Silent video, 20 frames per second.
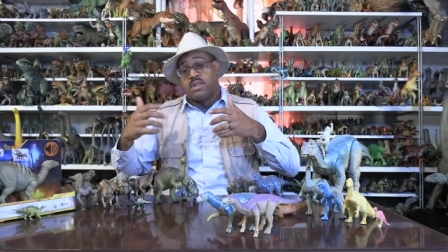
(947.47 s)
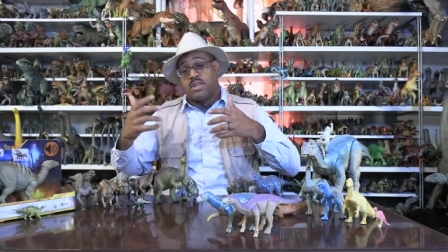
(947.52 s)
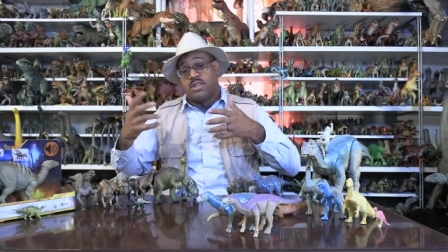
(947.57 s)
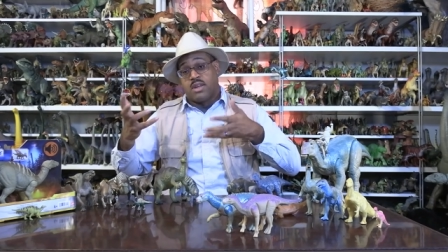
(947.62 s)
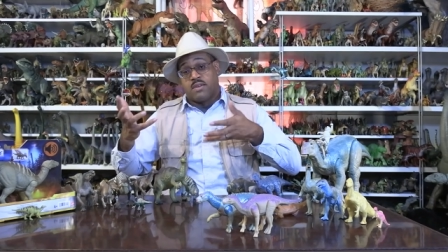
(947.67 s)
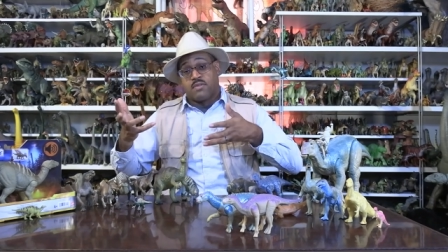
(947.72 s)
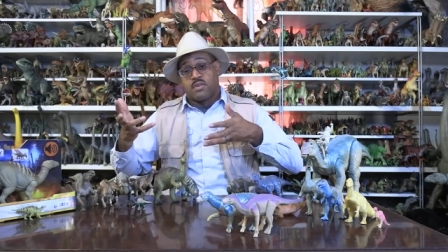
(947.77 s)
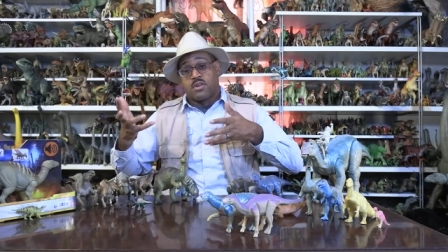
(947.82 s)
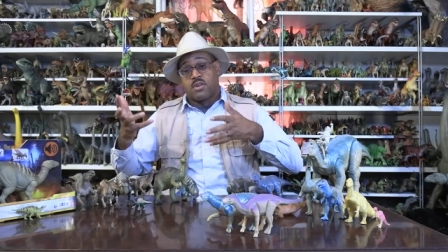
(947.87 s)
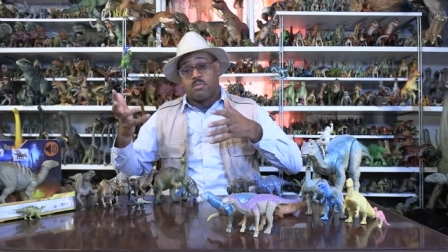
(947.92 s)

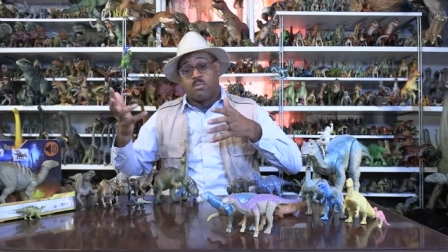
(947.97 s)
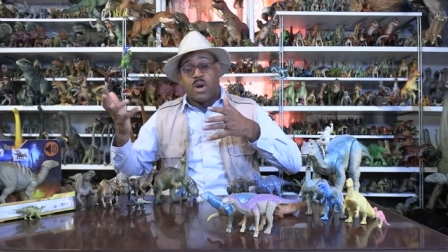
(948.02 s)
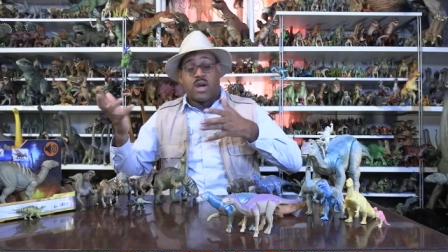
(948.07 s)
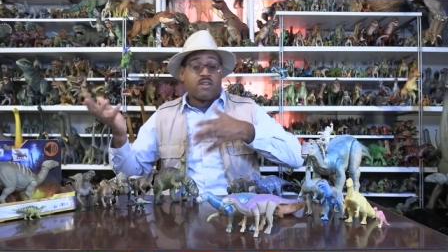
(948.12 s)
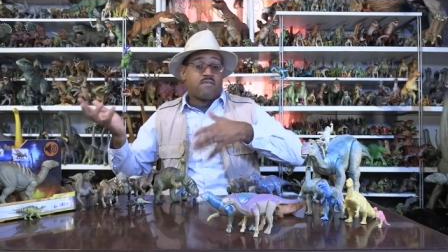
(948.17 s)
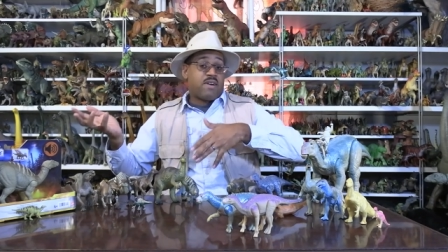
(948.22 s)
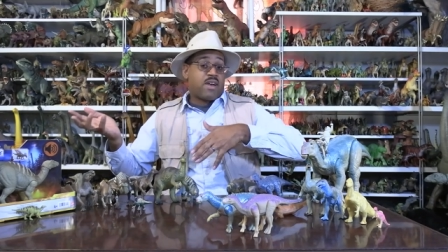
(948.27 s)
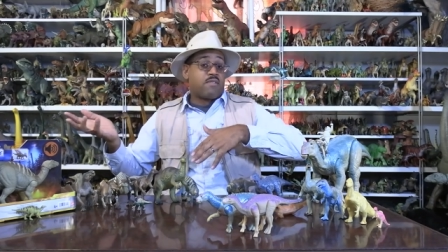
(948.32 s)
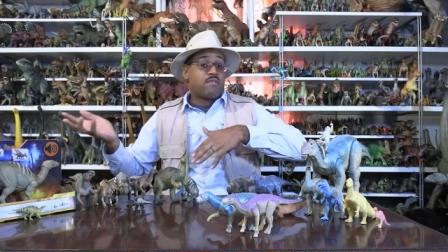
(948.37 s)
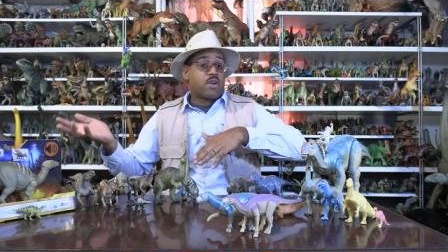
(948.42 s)
different or
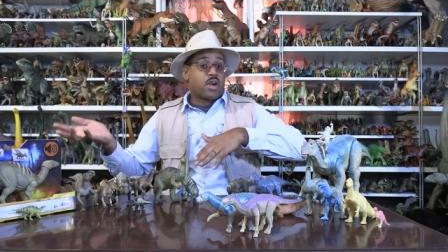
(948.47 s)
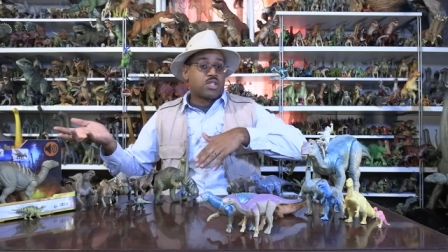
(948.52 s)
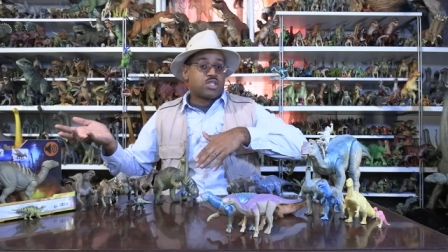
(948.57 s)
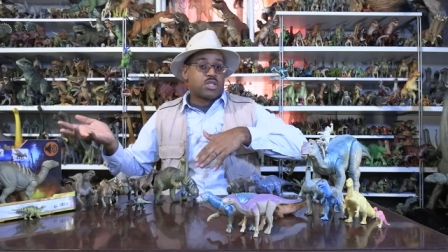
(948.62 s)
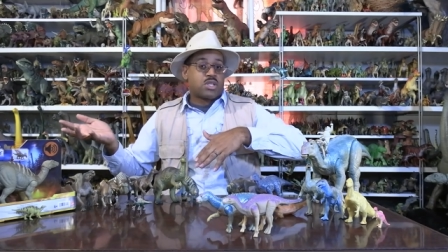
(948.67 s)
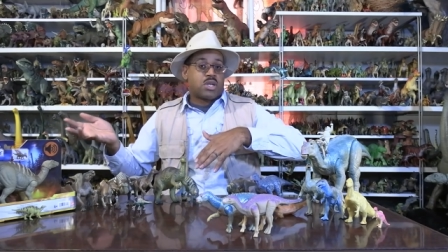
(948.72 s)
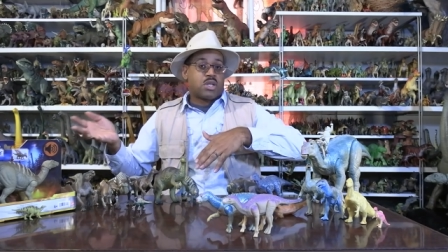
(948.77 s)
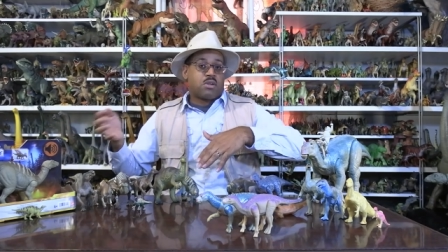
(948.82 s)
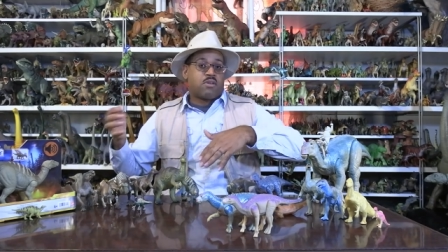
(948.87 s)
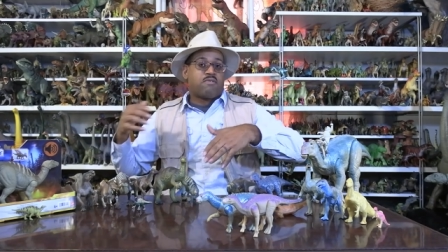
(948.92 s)
modified
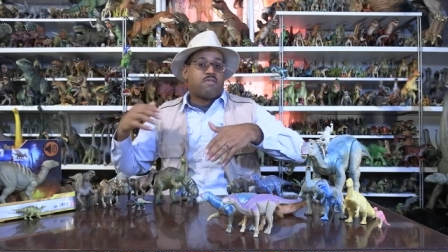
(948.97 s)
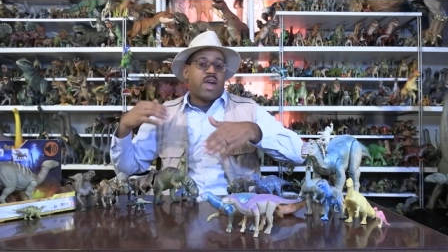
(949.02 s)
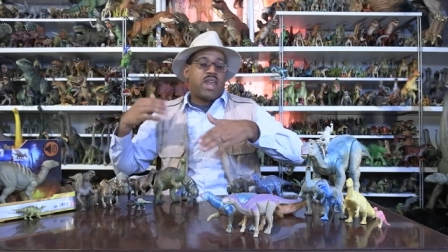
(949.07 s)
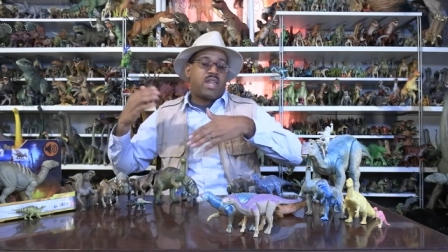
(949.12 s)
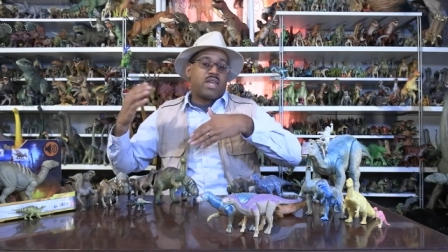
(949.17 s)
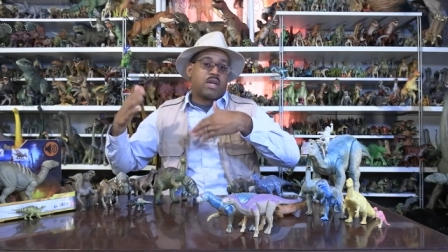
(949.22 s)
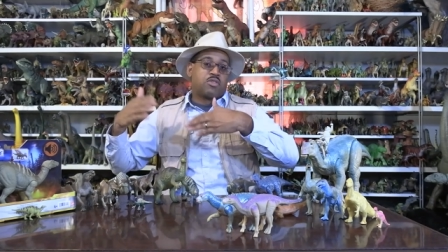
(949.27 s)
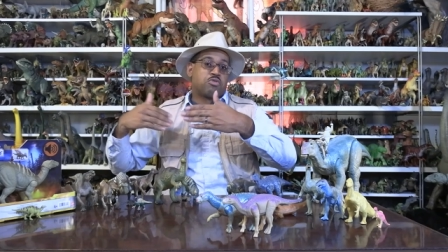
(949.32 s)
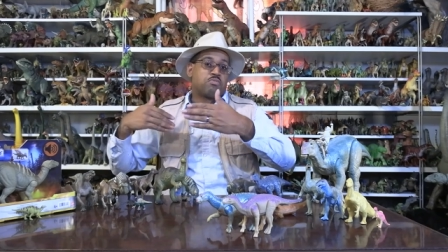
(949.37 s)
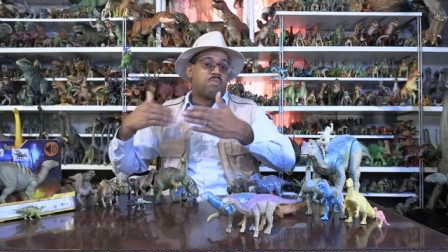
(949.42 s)
version because they're
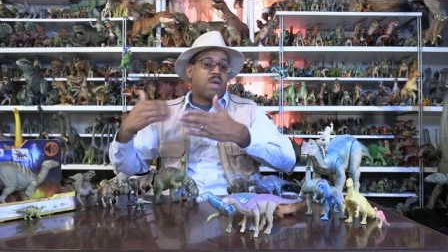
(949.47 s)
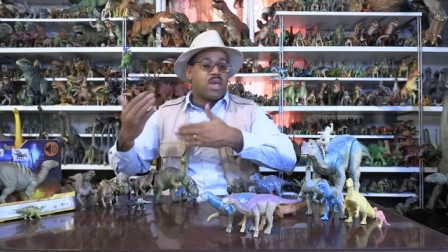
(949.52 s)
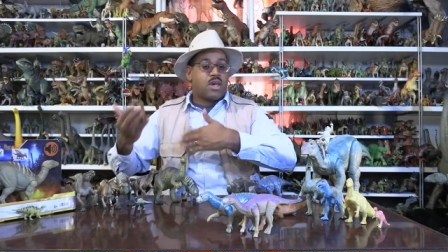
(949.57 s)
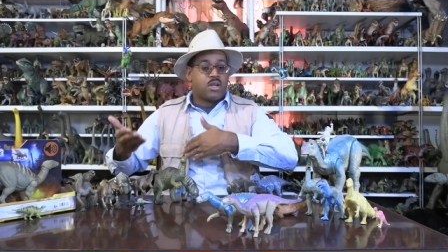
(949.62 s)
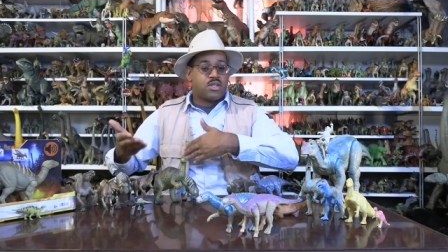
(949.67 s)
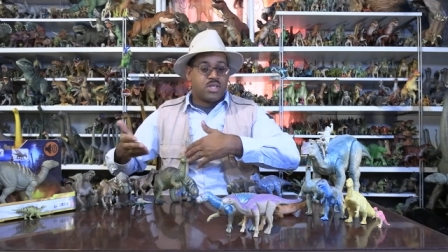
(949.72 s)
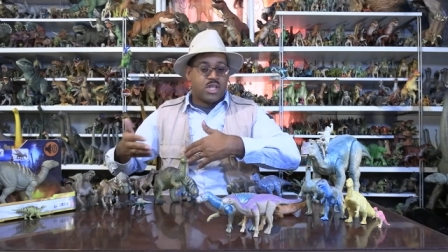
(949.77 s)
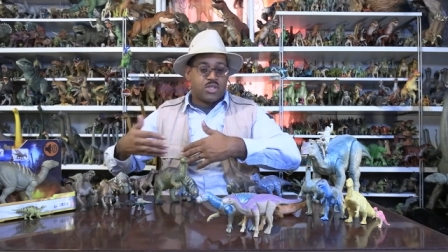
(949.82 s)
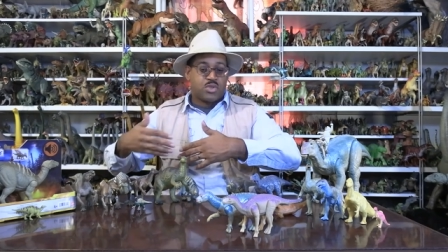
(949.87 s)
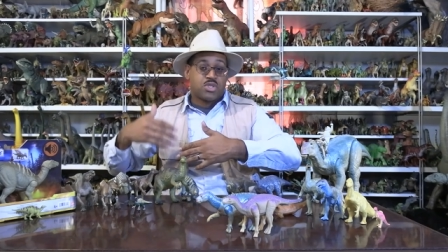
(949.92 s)
fighting other
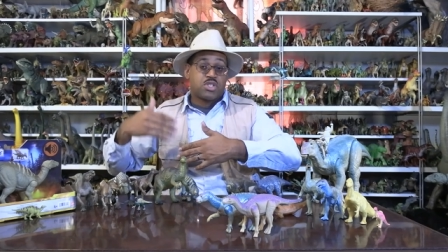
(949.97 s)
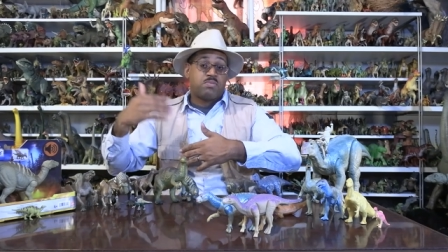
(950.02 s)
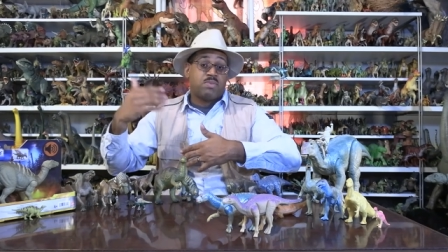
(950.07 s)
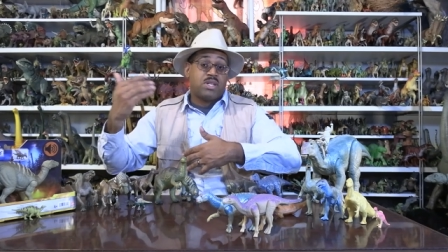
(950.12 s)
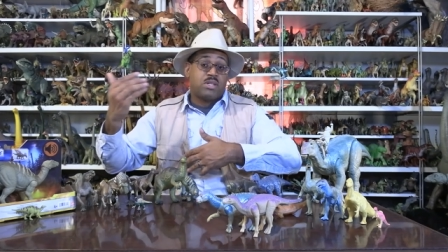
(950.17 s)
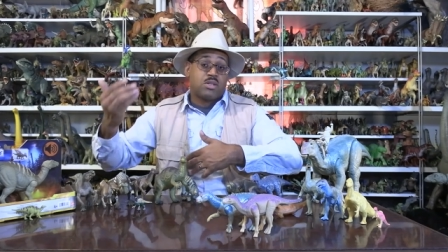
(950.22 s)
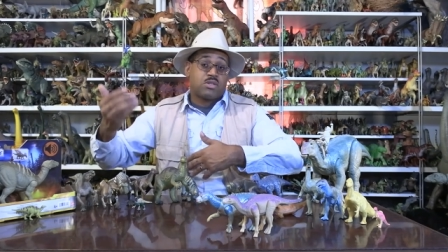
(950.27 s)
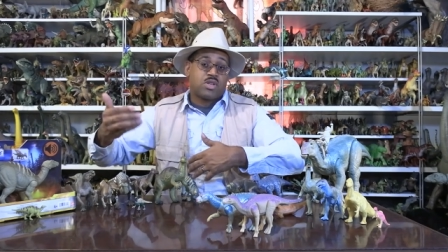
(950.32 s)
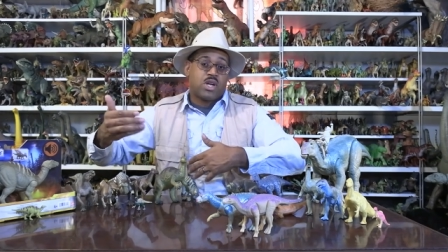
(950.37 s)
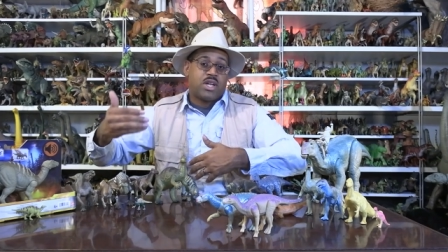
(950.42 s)
males. Interspe
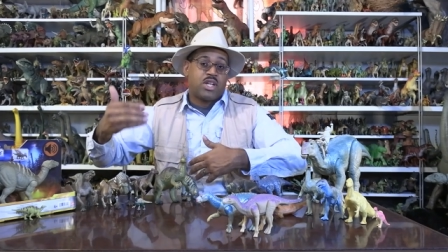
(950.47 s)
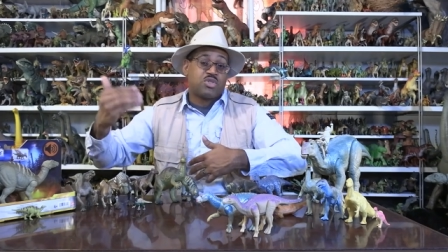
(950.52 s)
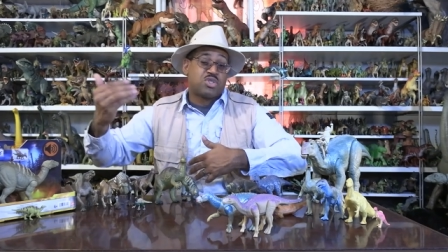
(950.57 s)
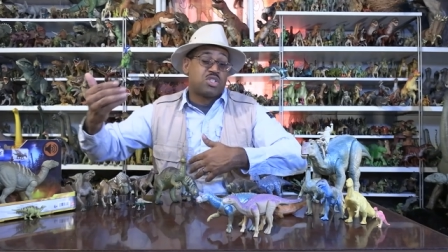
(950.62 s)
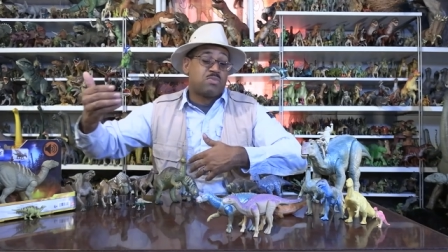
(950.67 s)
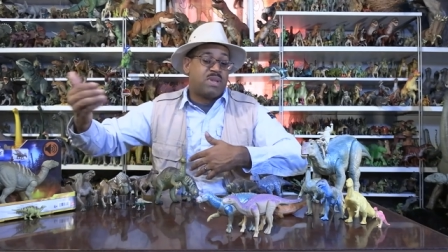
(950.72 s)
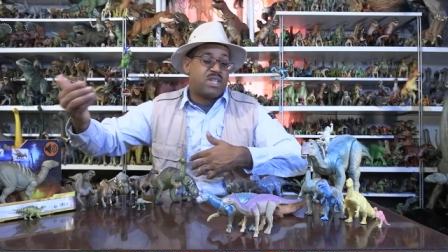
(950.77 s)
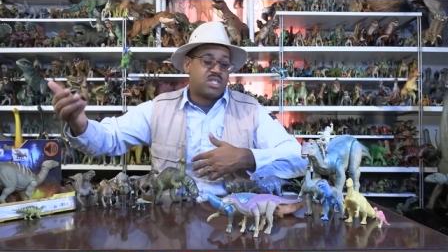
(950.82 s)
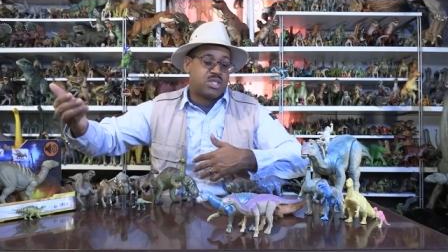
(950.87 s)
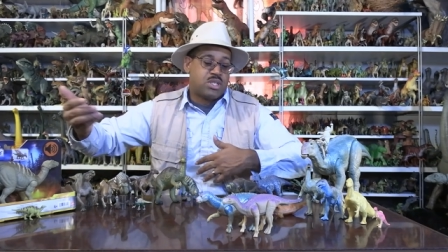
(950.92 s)
it's called
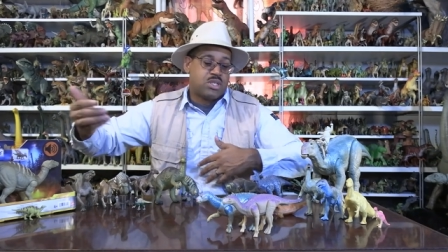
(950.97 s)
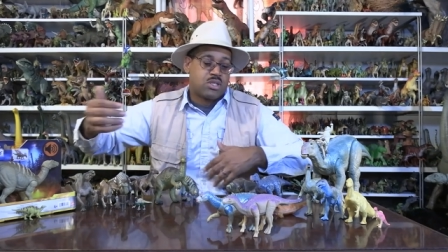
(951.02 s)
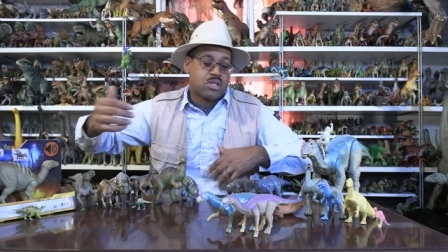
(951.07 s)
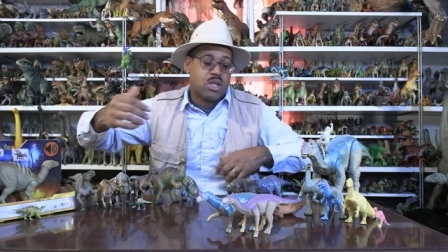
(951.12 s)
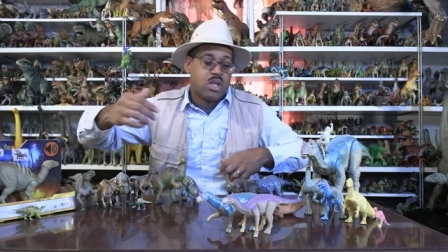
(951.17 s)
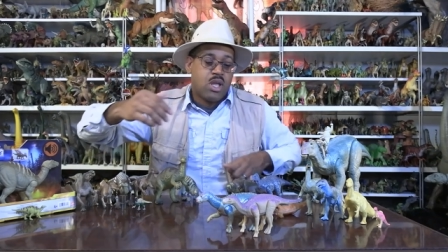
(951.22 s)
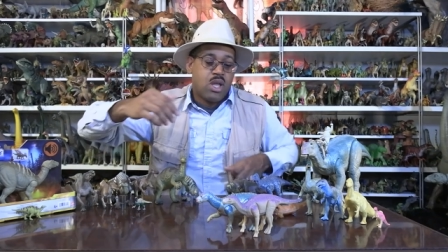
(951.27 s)
interspecies.